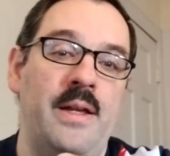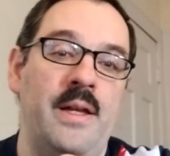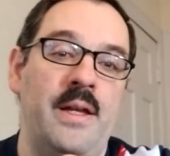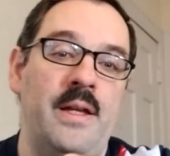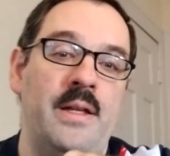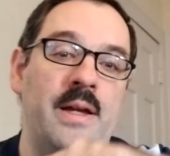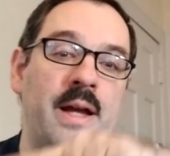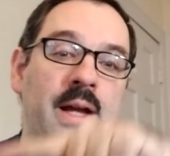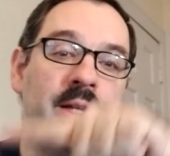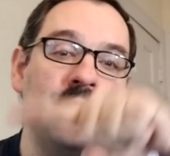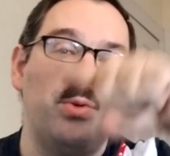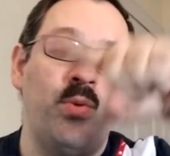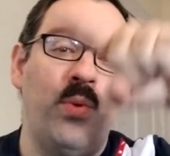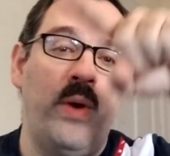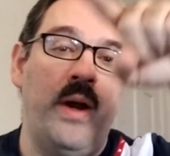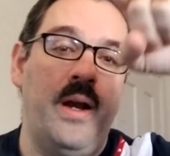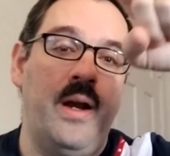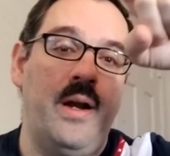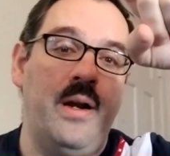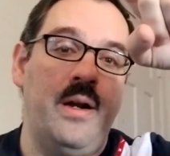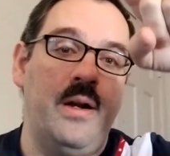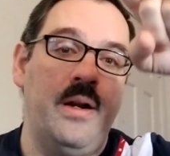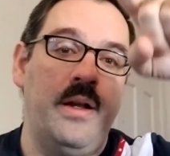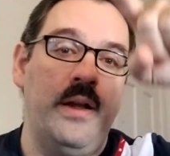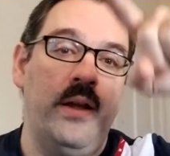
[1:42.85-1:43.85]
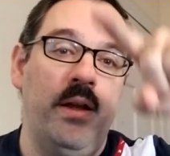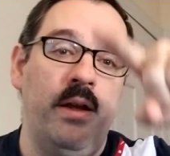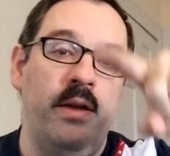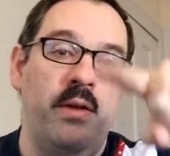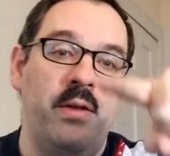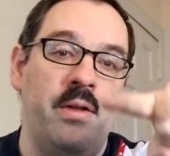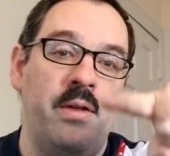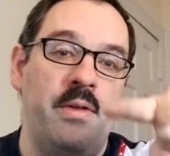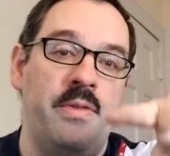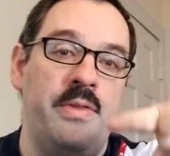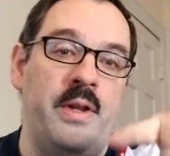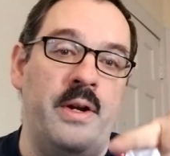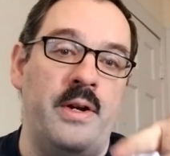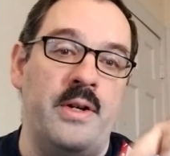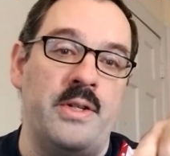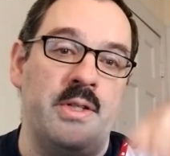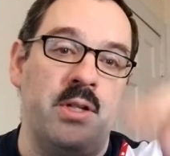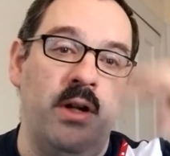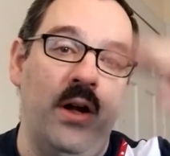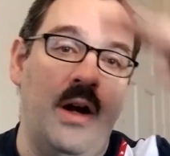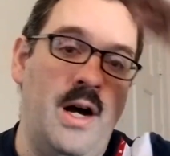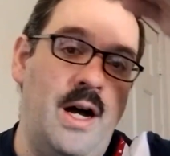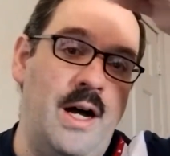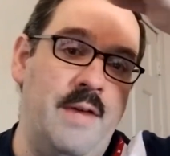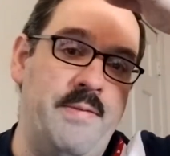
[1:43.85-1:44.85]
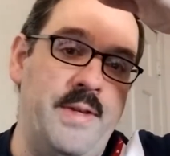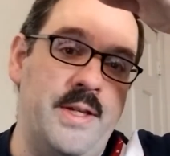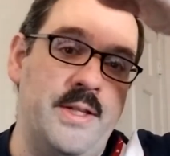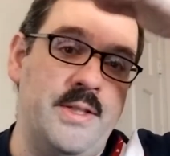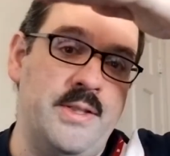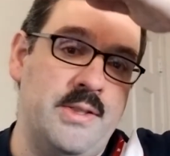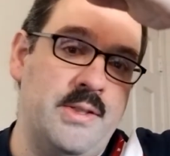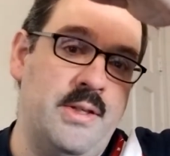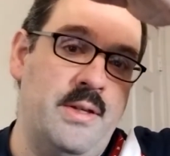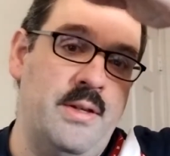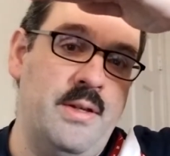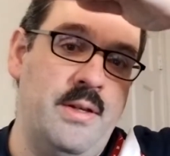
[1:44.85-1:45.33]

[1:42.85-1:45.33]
that's where there's an obvious